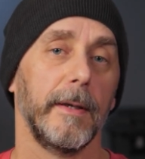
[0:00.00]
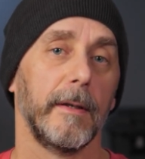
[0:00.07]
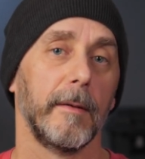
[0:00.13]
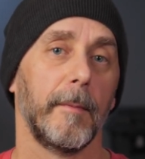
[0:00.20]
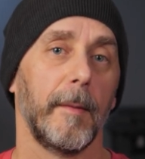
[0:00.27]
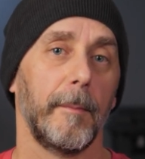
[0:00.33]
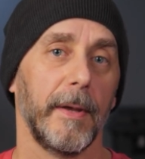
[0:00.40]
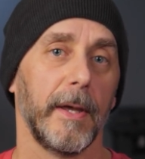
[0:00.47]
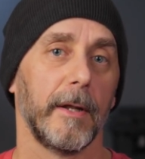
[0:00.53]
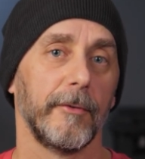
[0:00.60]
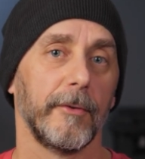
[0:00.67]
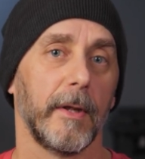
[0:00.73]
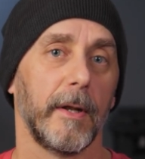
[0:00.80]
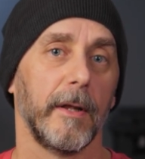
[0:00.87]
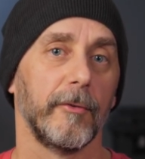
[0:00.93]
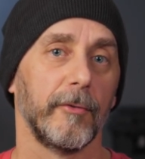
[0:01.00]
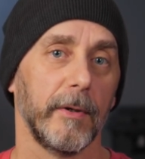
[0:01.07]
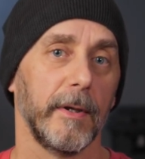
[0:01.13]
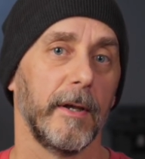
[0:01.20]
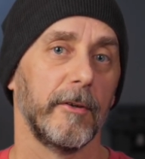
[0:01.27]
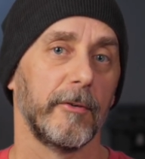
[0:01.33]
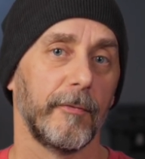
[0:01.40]
into my Panasonic
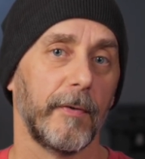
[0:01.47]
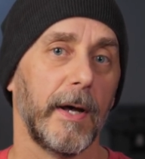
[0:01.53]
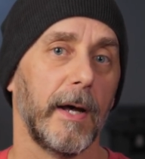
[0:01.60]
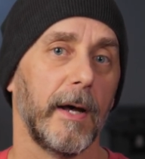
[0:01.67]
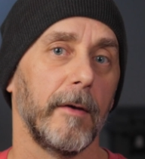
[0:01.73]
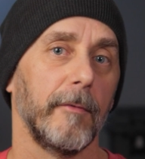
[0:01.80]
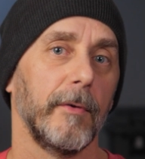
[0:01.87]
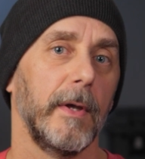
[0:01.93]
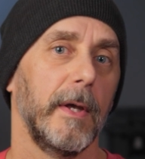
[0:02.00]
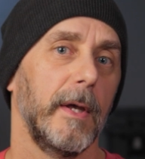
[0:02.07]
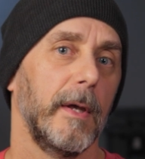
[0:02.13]
GH5,